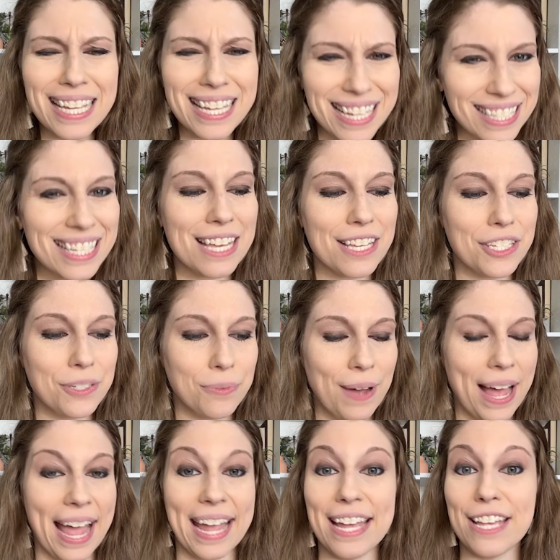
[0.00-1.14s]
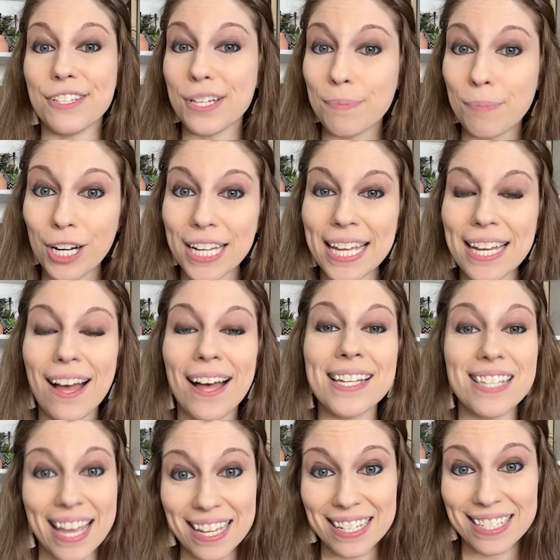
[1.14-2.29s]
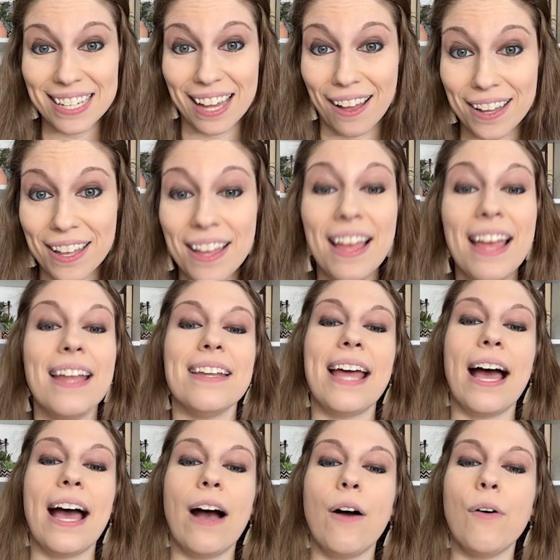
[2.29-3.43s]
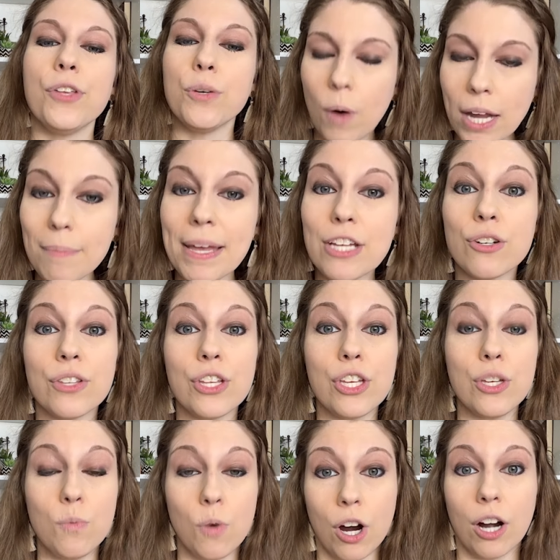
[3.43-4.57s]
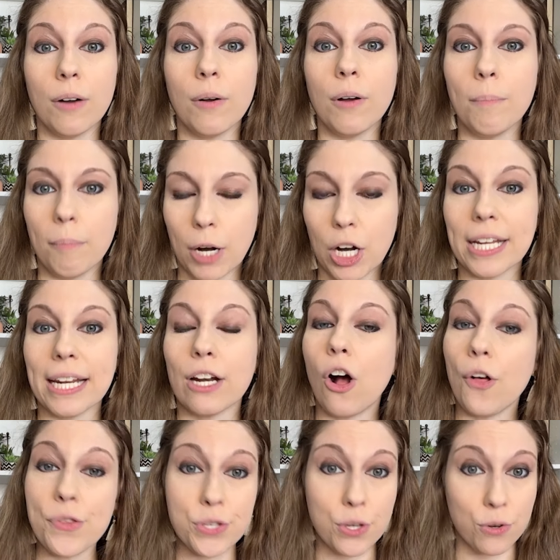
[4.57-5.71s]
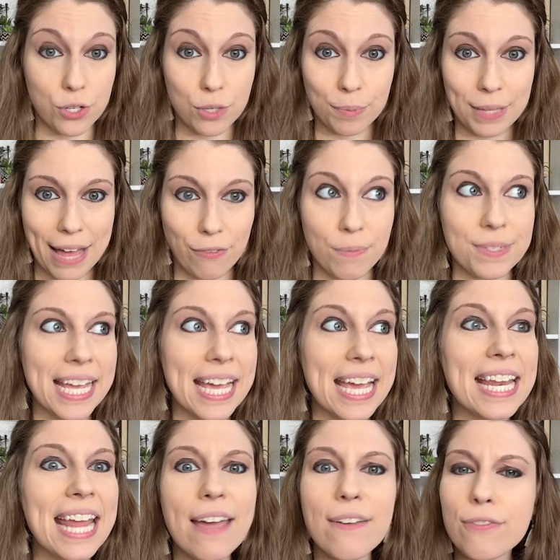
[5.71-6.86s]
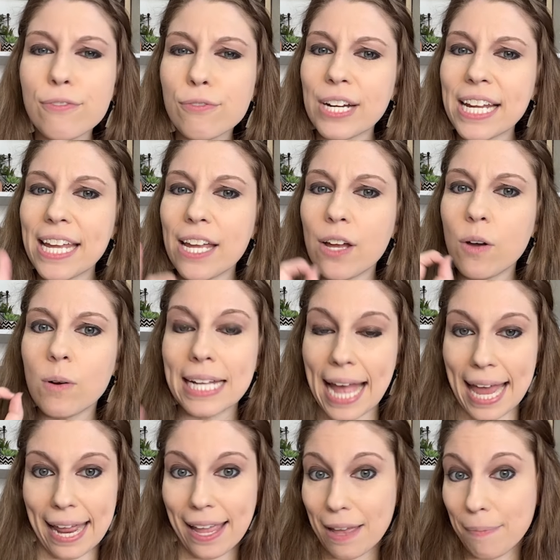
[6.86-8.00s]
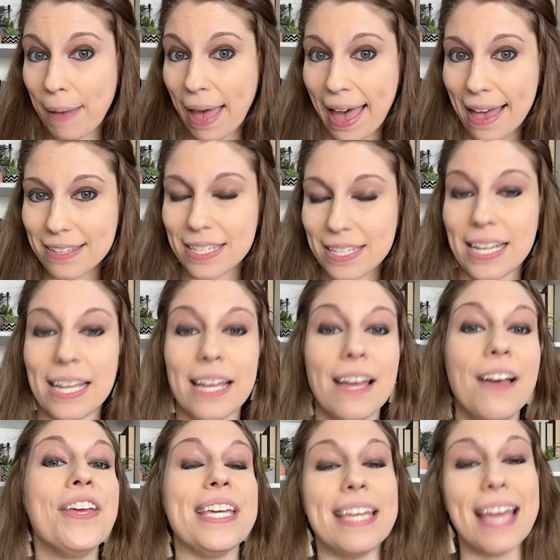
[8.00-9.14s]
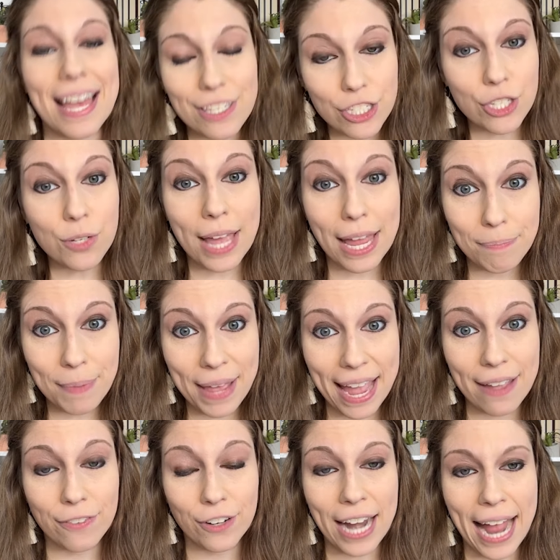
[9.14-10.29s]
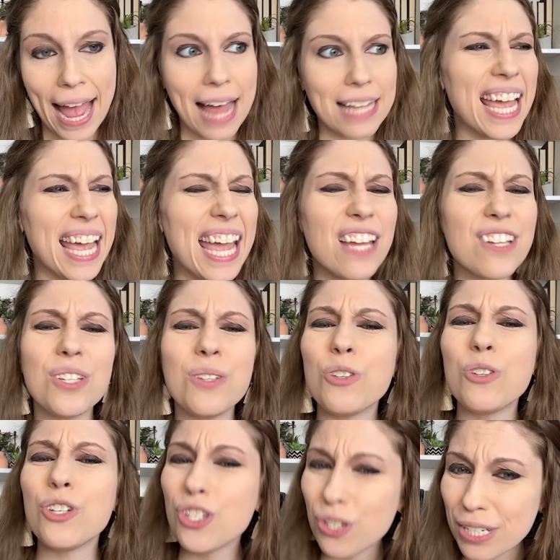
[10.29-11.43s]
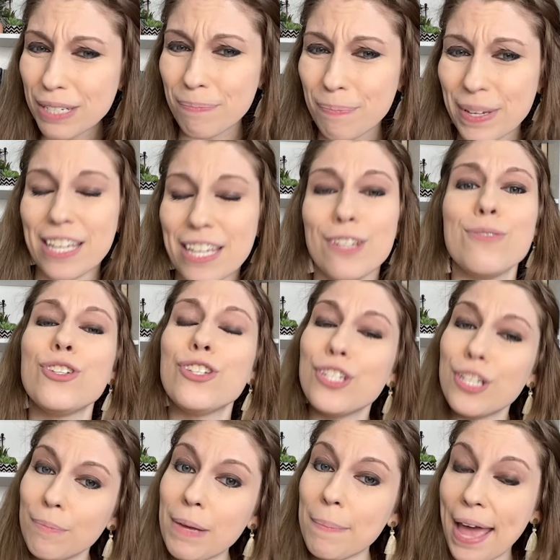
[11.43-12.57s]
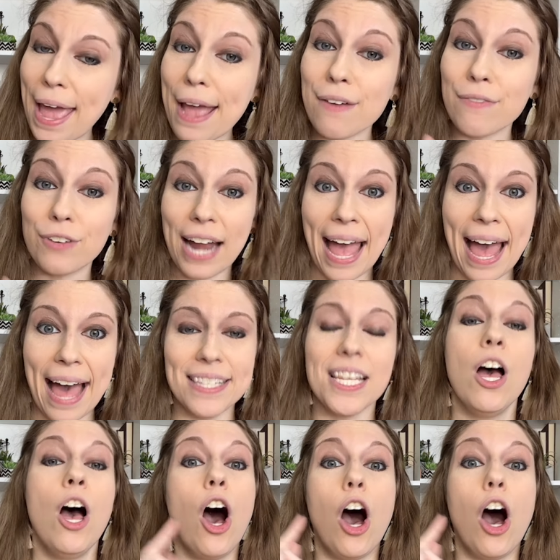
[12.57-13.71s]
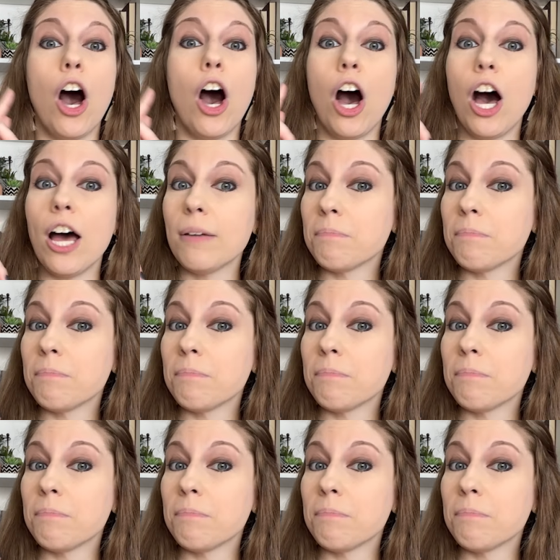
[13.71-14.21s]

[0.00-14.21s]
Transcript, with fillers: and the easiest way is to market on TikTok. Now, you want to make sure that you are marketing on all the social platforms in a free organic capacity. Yes, you can pay for ads and you should be. You should be paying for ads